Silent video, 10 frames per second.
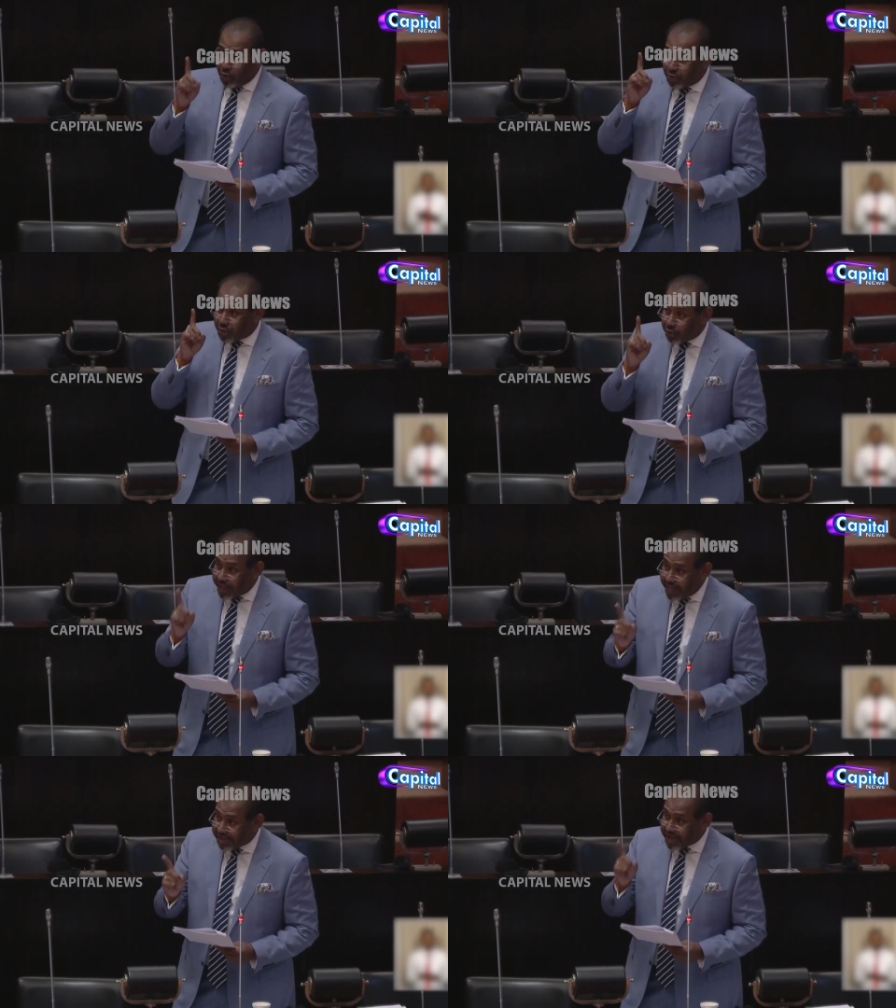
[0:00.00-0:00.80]

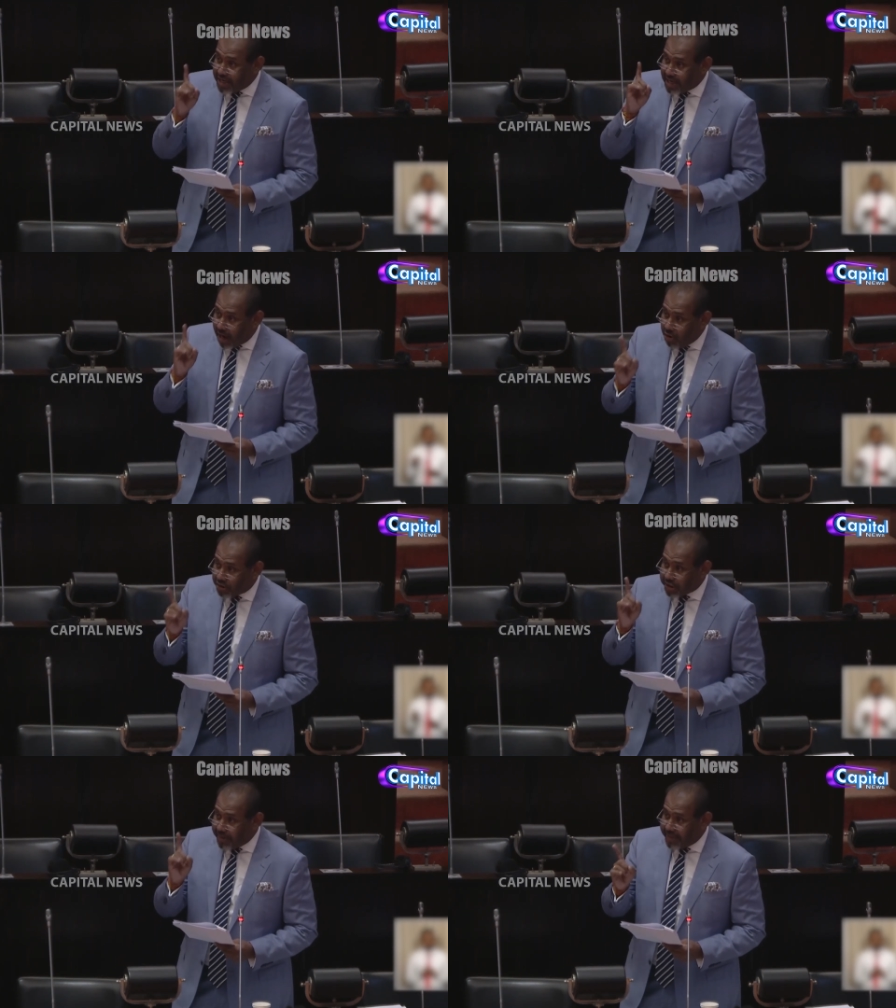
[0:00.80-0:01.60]
Judicial
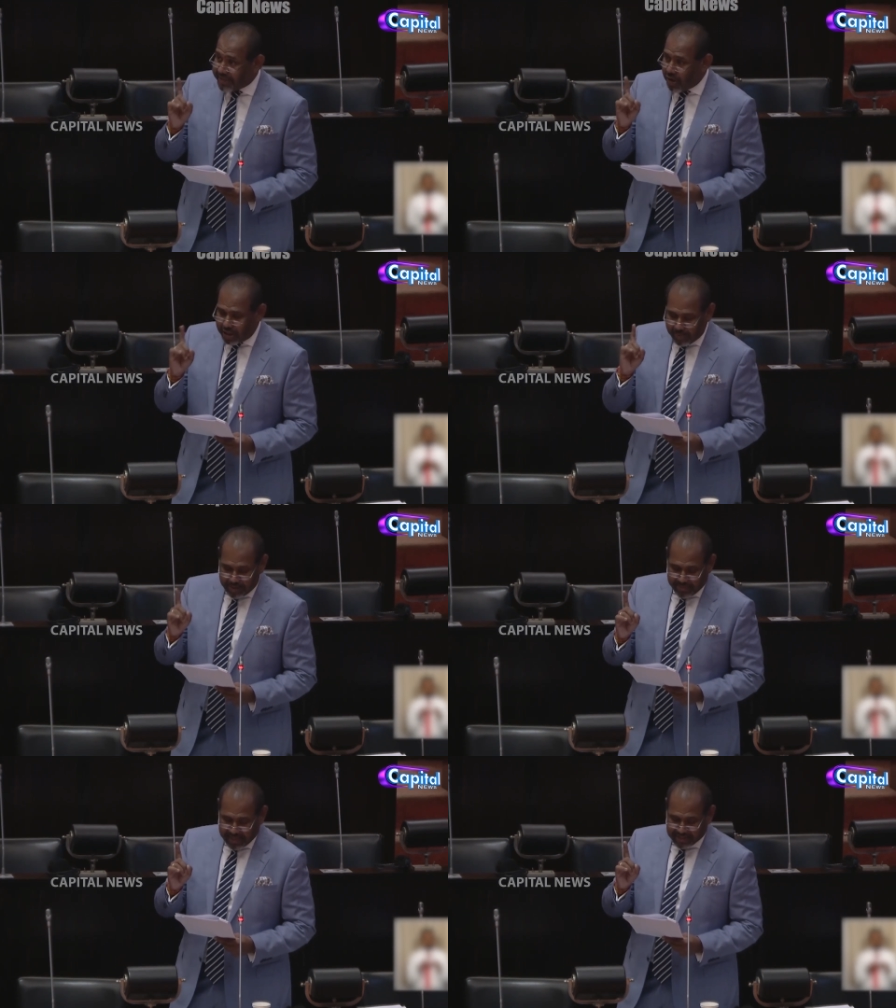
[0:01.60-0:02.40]
accountability,
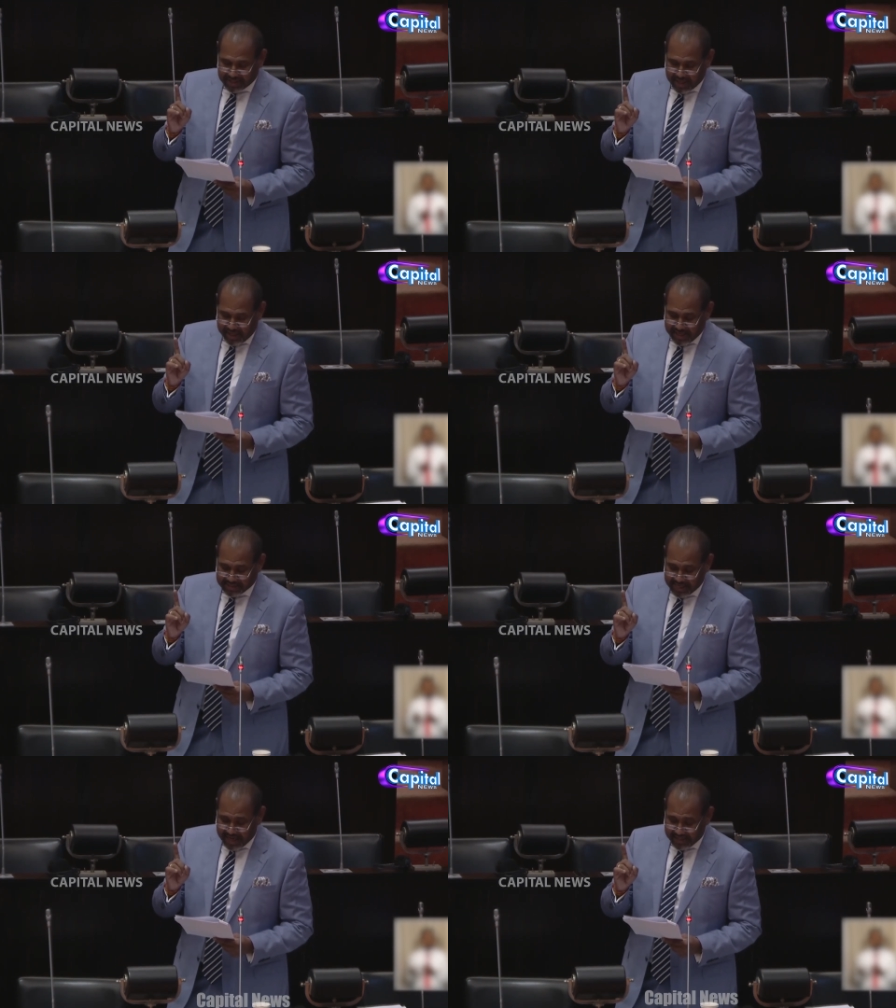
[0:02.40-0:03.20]
Honourable Minister, he
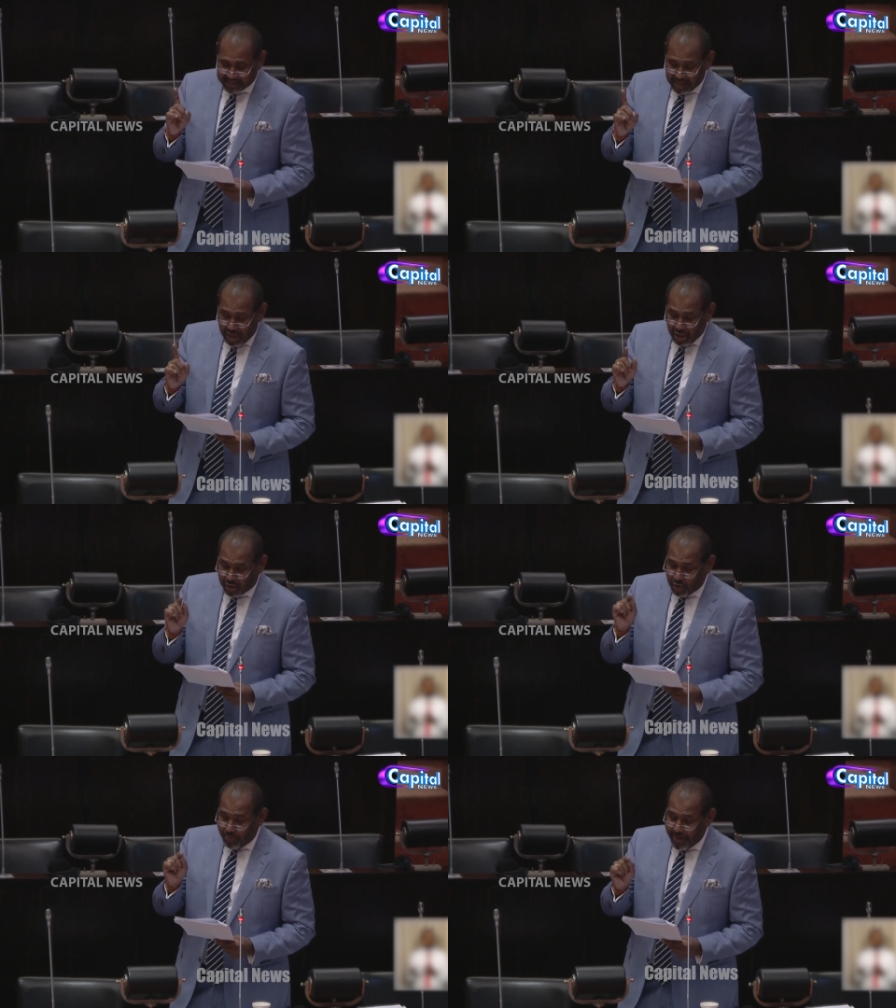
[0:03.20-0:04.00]
says,
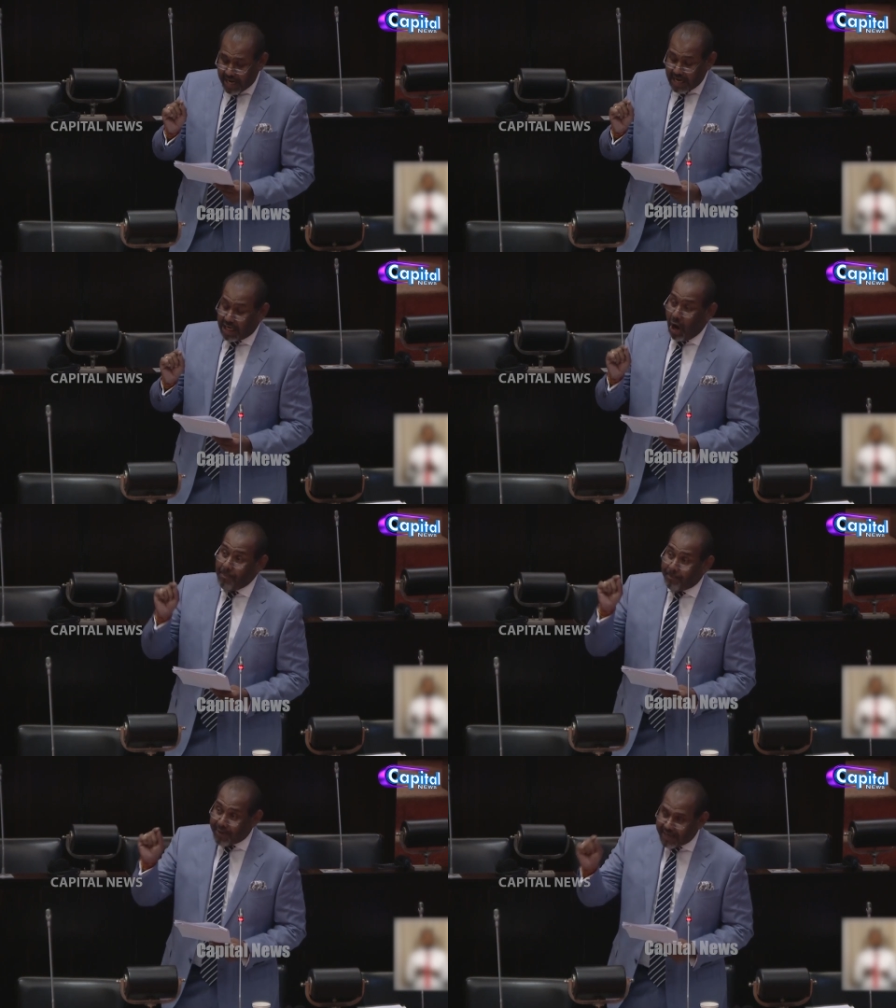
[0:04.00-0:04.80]
should be
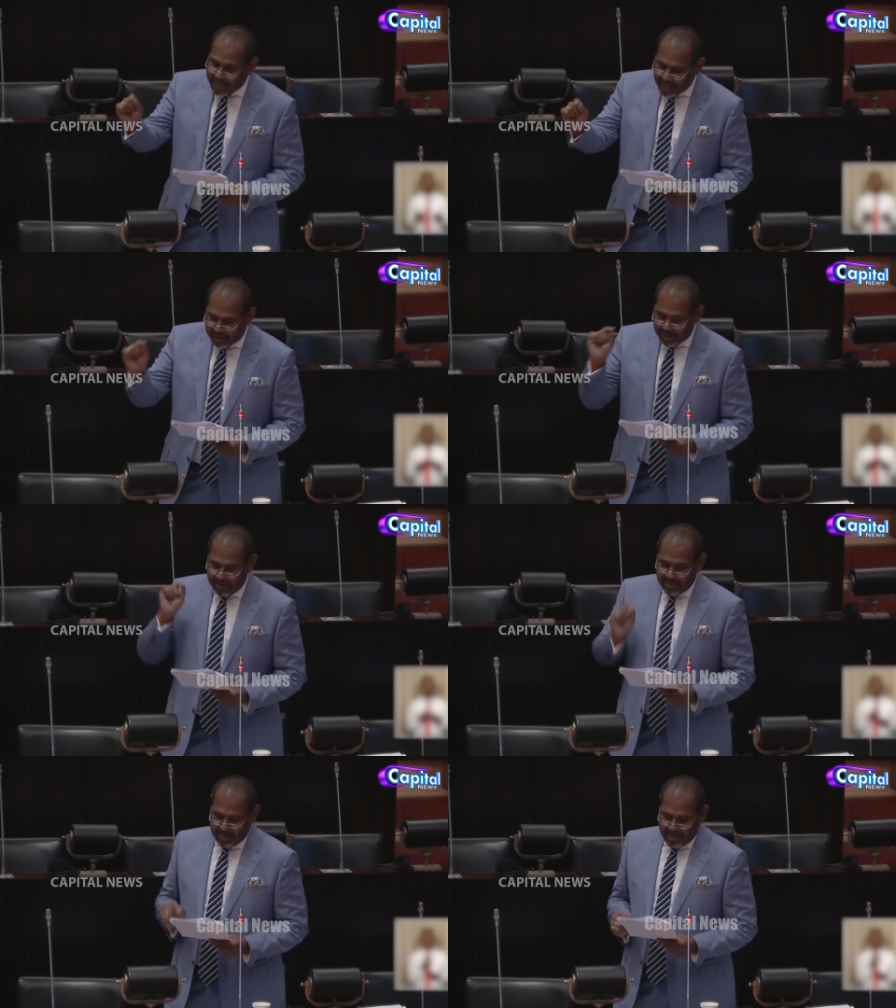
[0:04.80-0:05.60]
accompanied
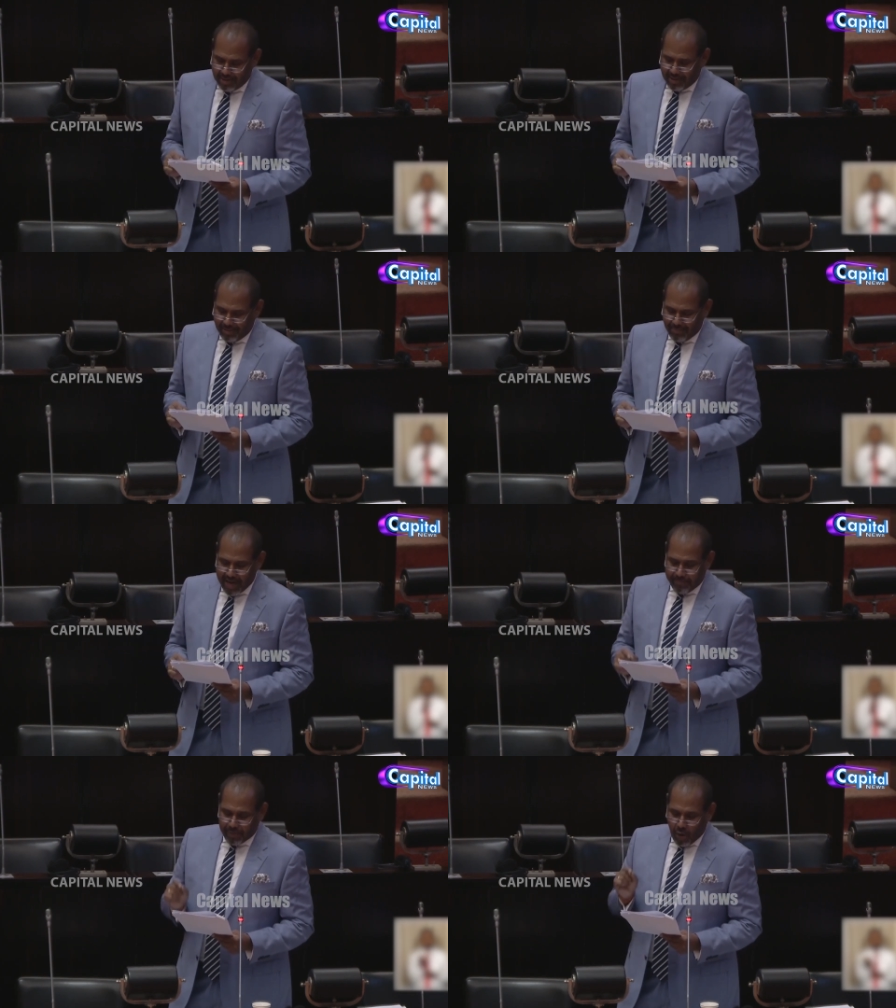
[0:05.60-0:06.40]

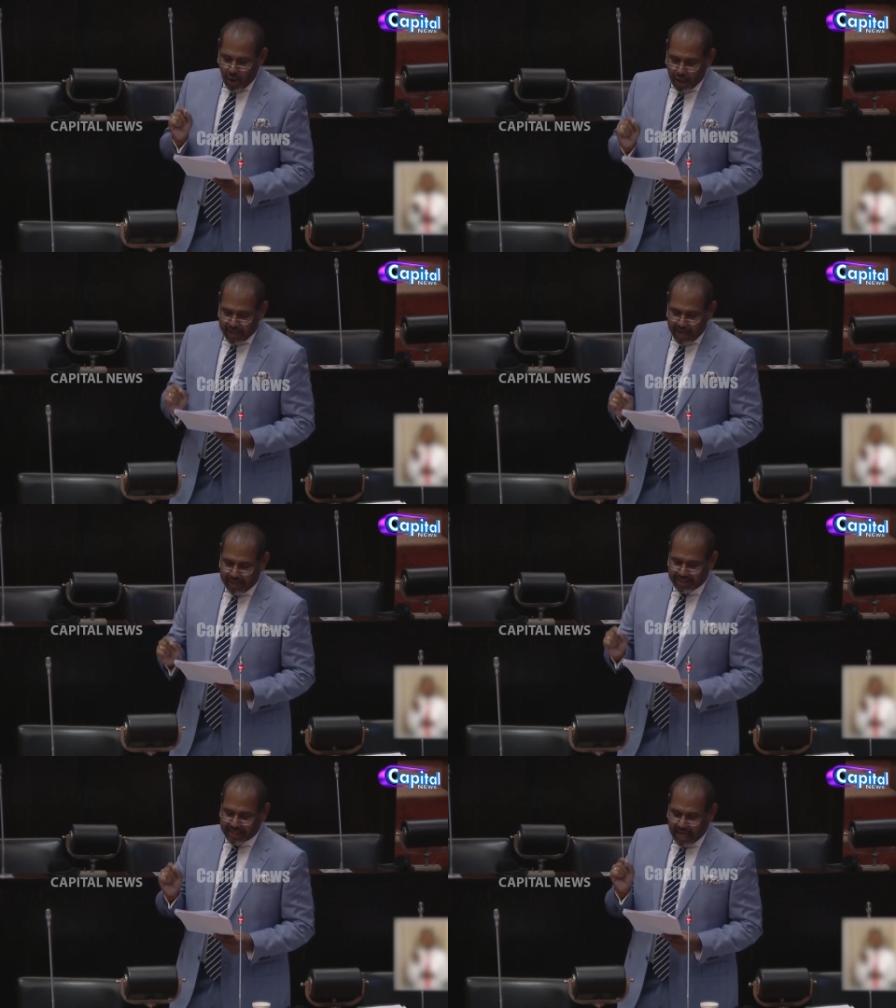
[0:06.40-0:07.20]
by
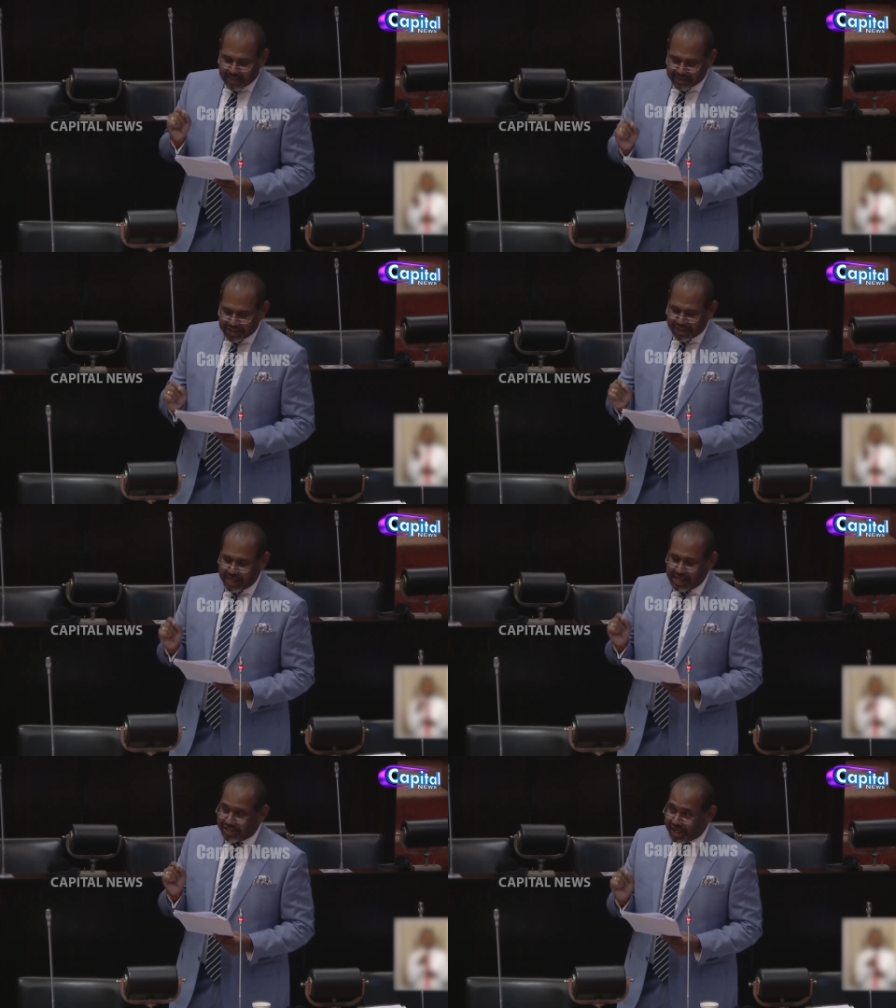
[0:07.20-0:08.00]
broader
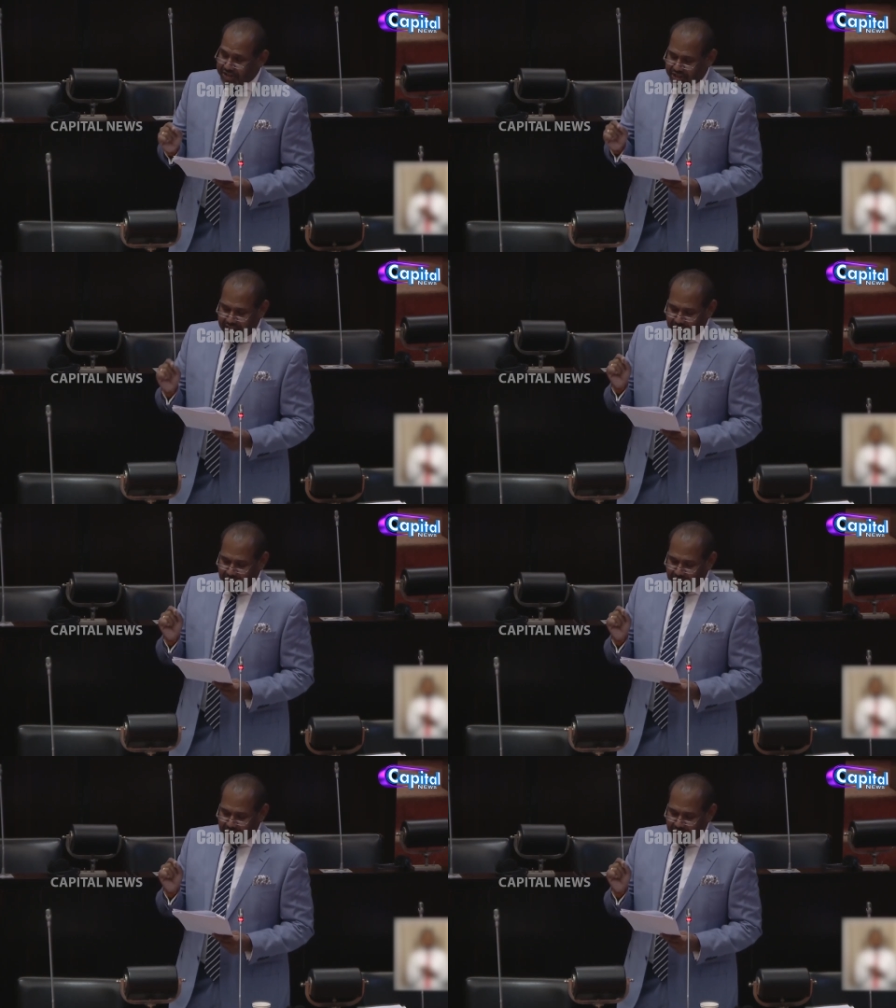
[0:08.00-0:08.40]
transitional justice